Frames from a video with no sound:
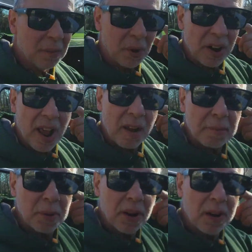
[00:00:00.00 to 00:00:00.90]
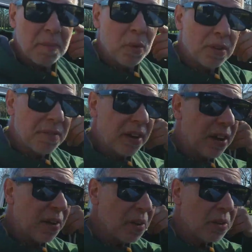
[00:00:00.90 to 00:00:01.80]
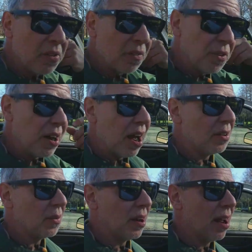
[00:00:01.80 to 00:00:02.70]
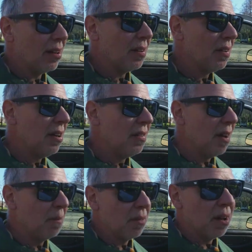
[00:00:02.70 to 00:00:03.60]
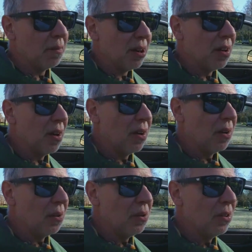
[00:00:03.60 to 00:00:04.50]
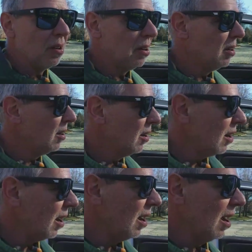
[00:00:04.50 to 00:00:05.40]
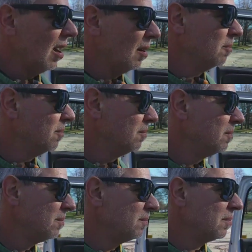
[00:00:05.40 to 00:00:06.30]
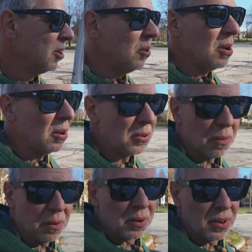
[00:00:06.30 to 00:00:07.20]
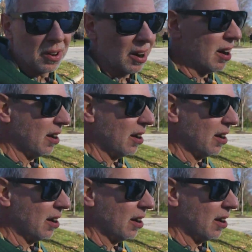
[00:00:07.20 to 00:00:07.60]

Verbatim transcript: we're going to have plenty more videos. If you guys would like to see something, let me know. Um, who knows what we're going to get